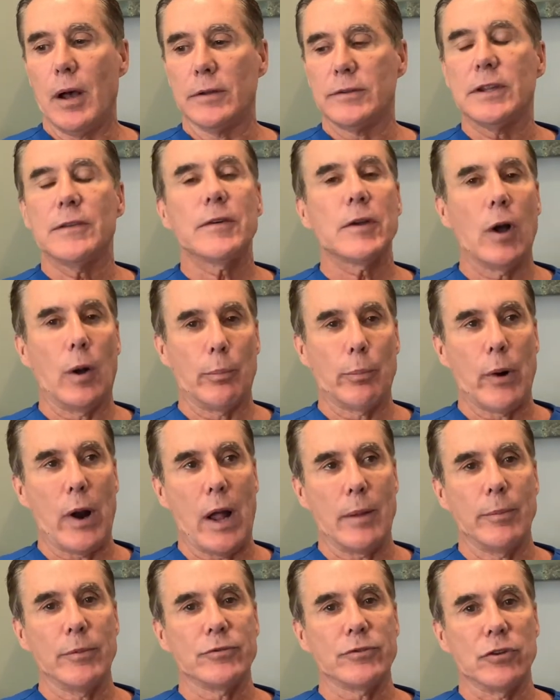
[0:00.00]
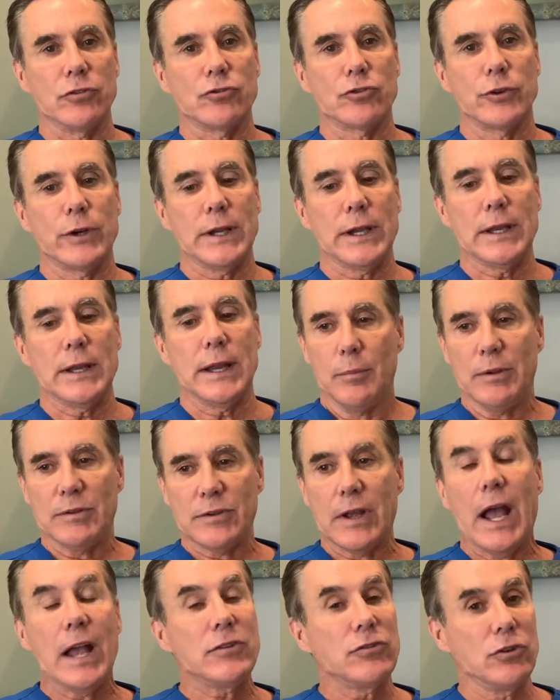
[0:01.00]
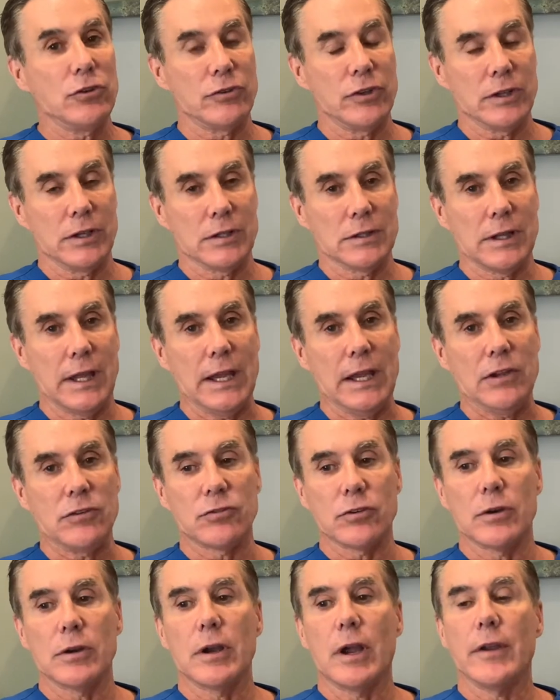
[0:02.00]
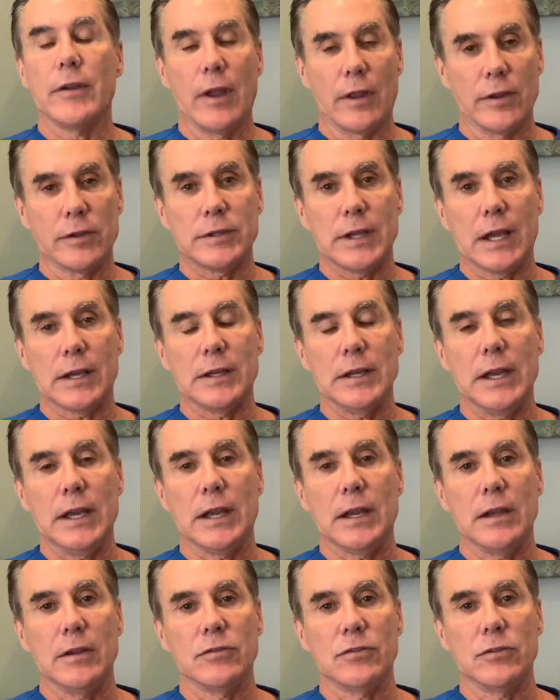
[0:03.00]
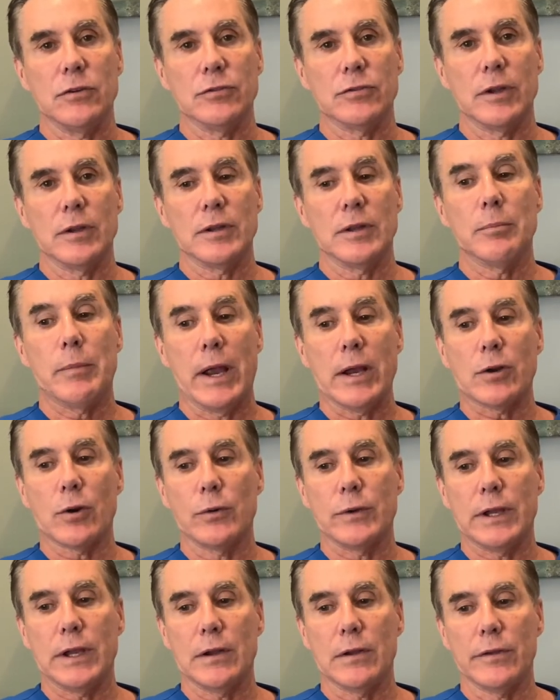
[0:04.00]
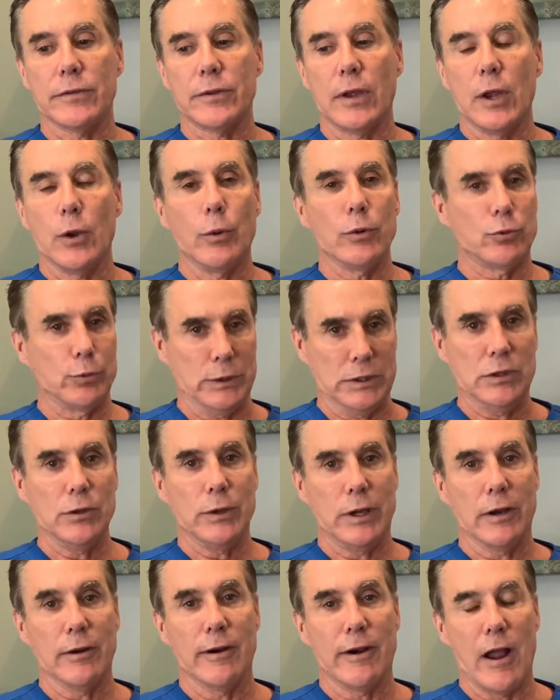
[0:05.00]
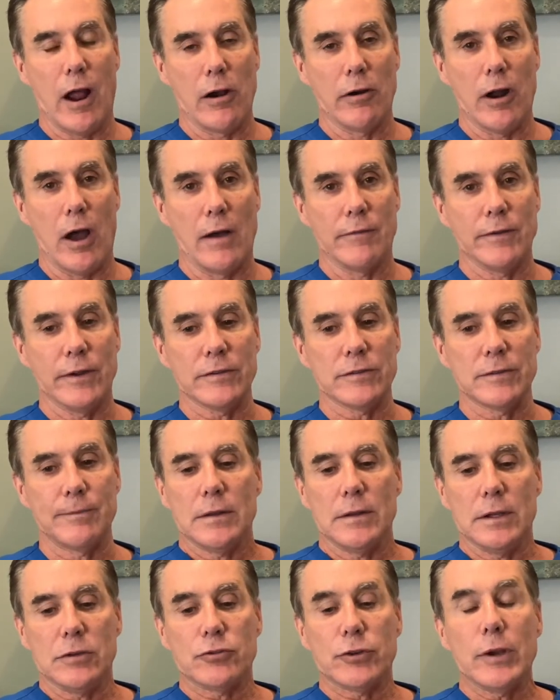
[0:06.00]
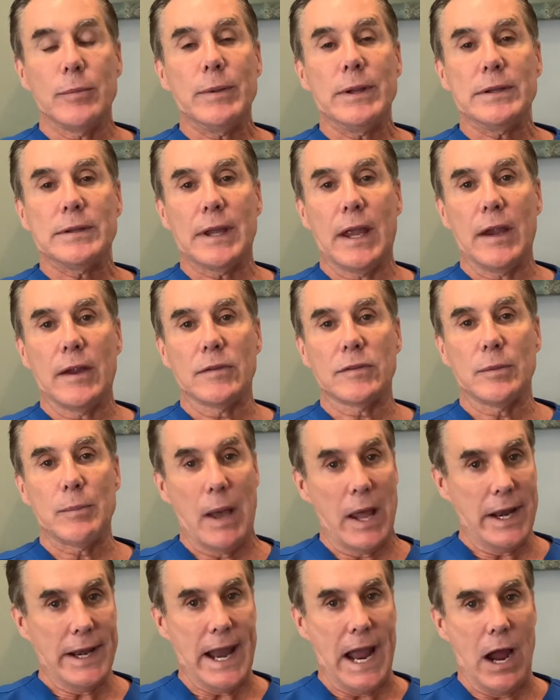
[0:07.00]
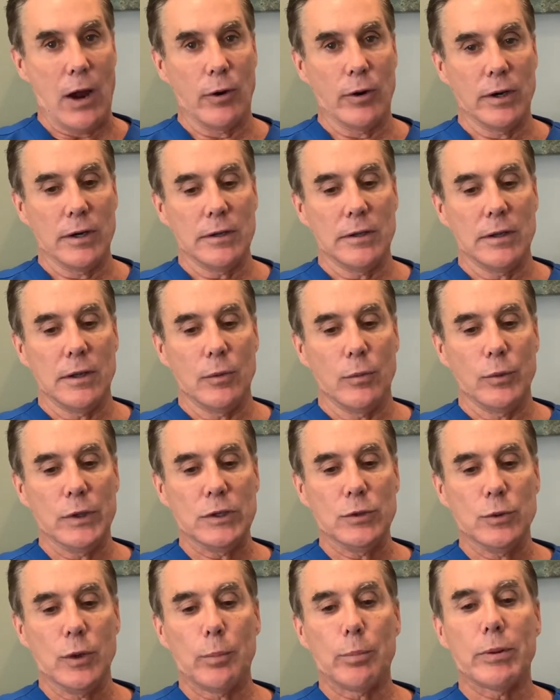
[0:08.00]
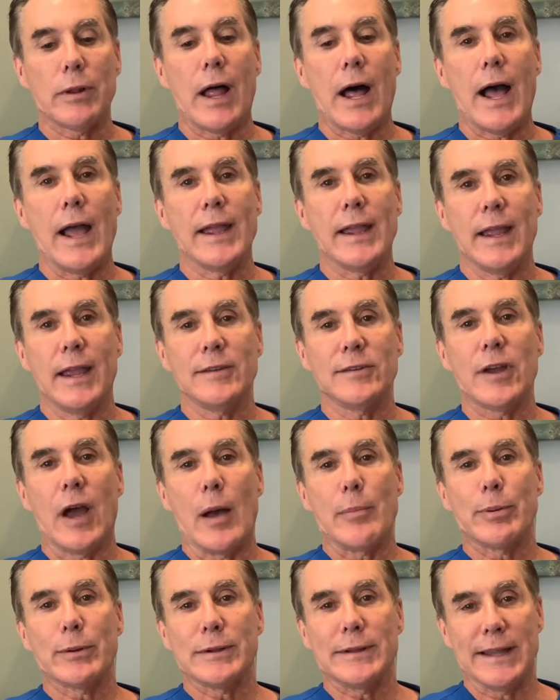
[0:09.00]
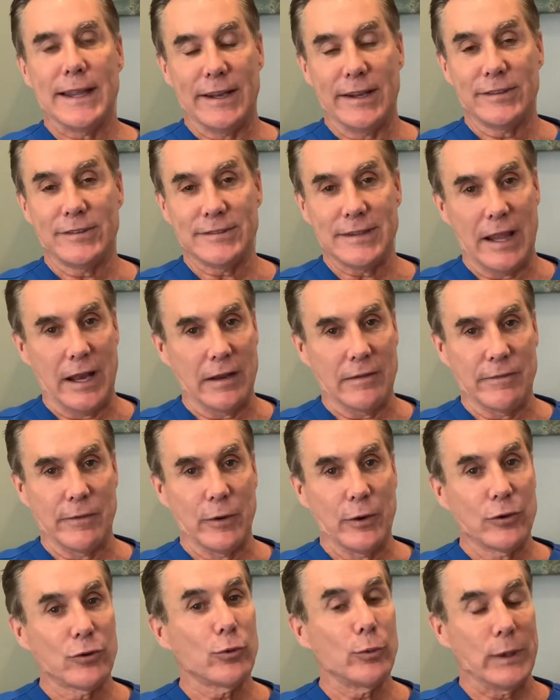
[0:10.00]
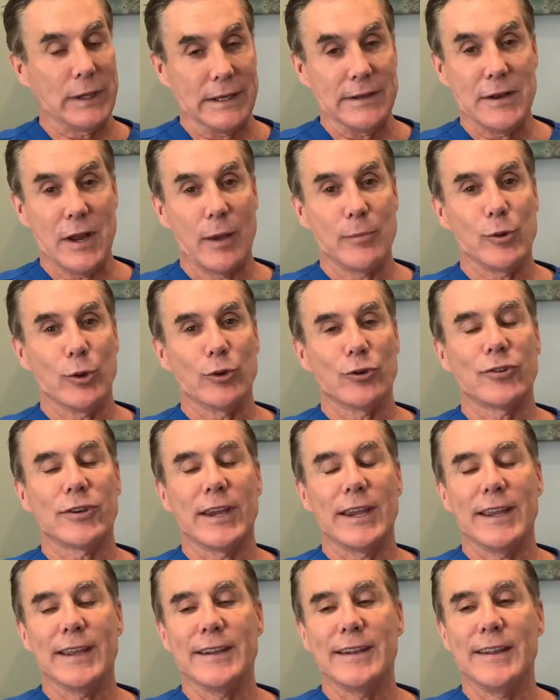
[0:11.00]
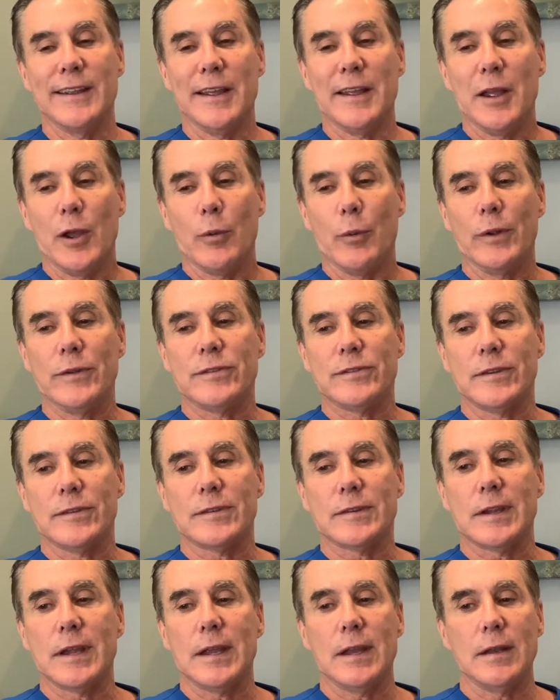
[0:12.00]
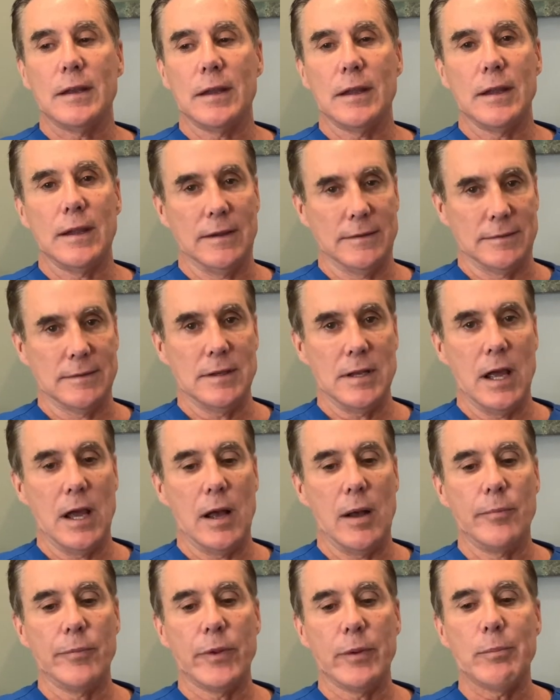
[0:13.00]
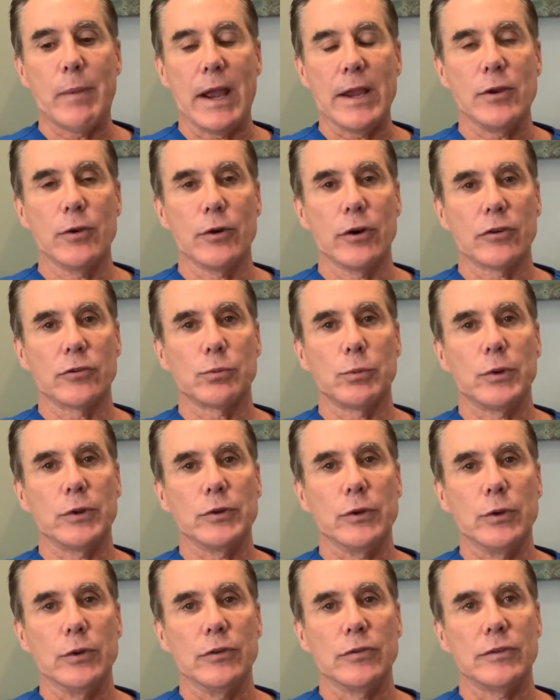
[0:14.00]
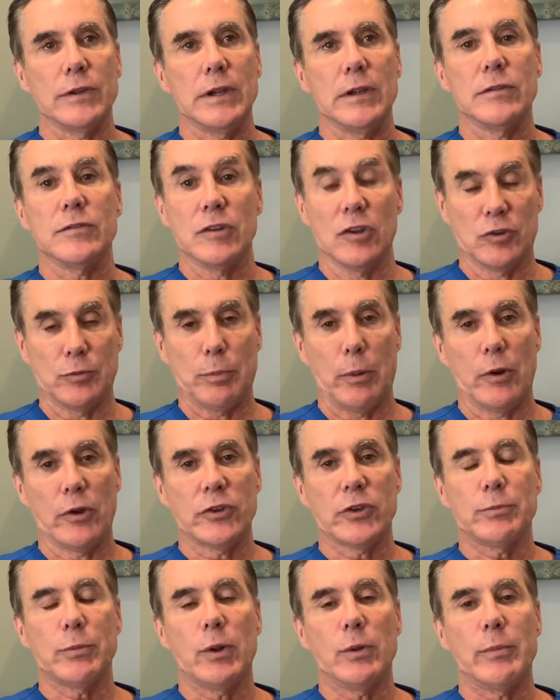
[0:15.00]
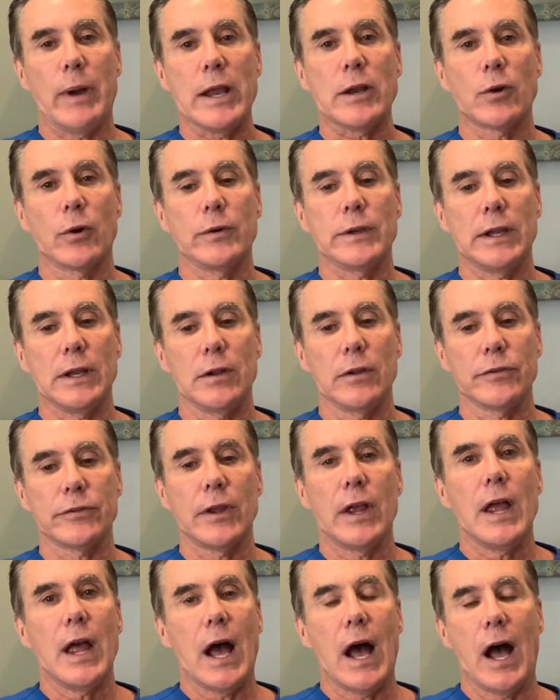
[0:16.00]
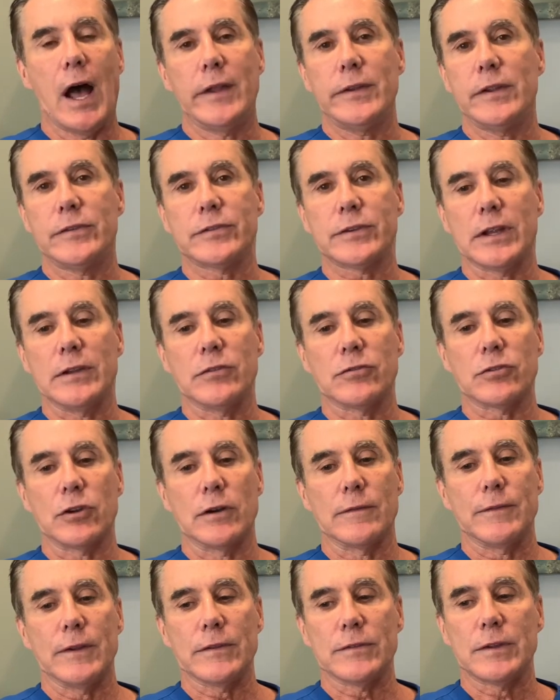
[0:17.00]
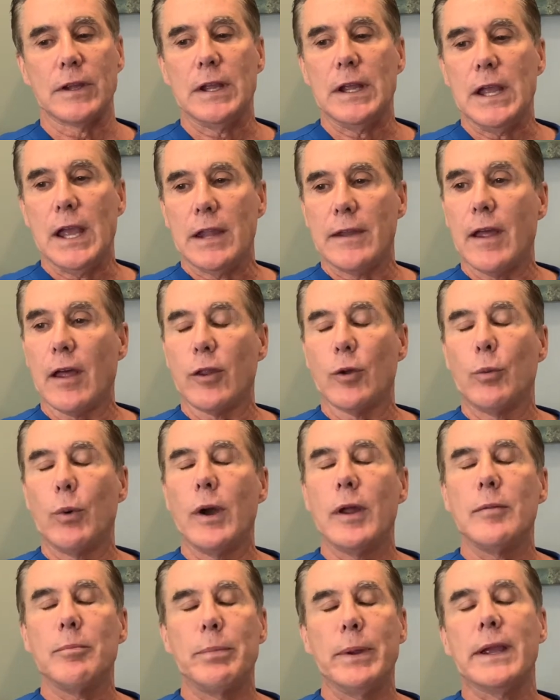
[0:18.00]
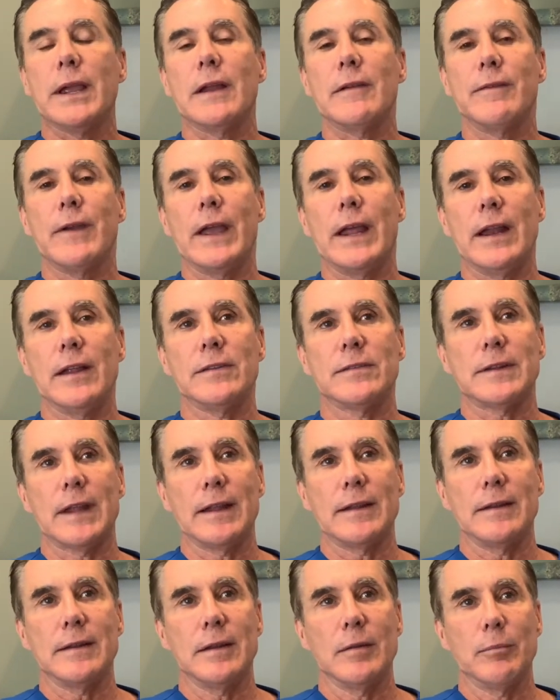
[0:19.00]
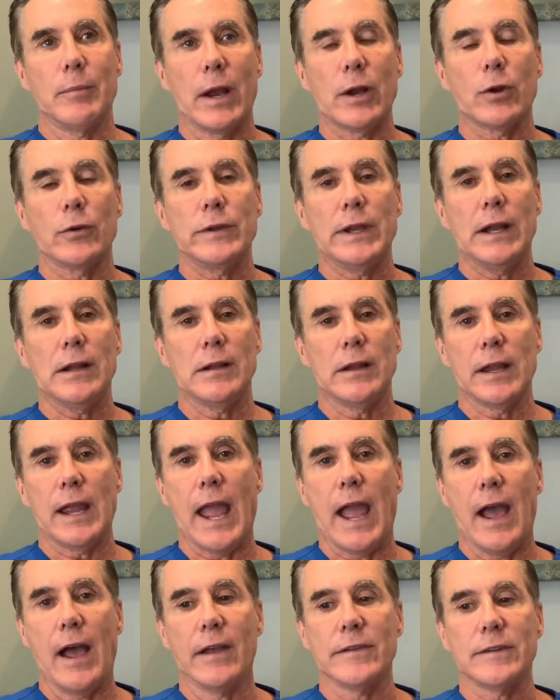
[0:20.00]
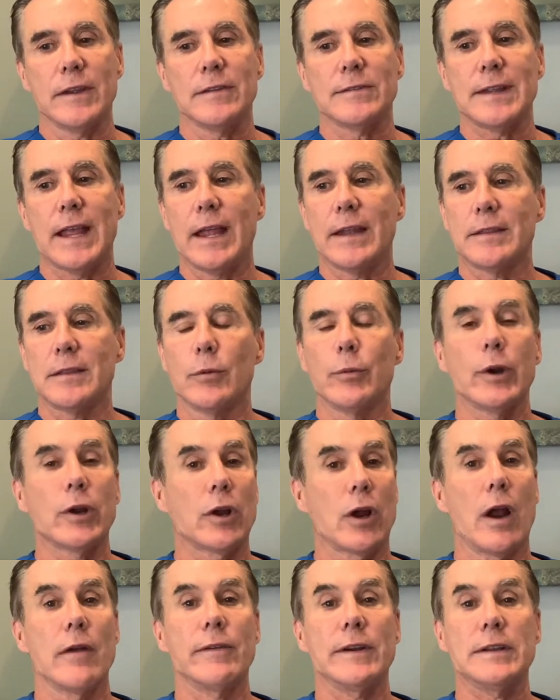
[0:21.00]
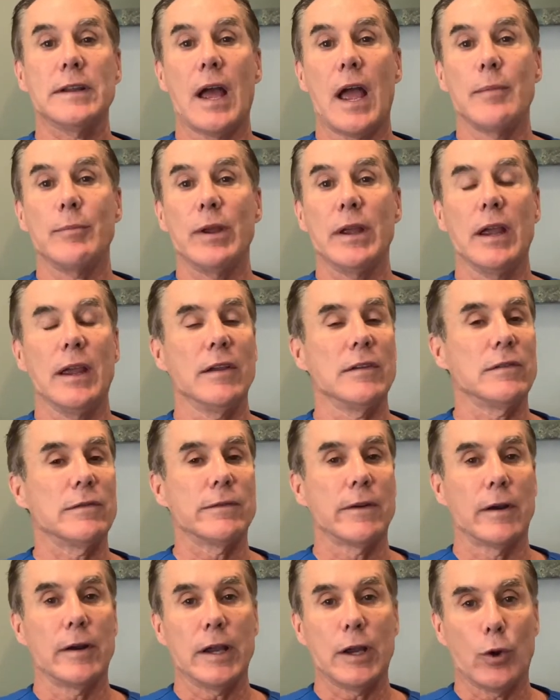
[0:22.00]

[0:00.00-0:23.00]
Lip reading: difficult problems to treat. Besides using a laser, another technique is using the microneedles, which we do here in our office. The treatment takes about an hour. We do apply a topical anesthetic first. We numb your skin. Once the skin is numb, my nurse will use these disposable microneedles on the skin surface. Now, the one big advantage that microneedling has is that the recovery time is very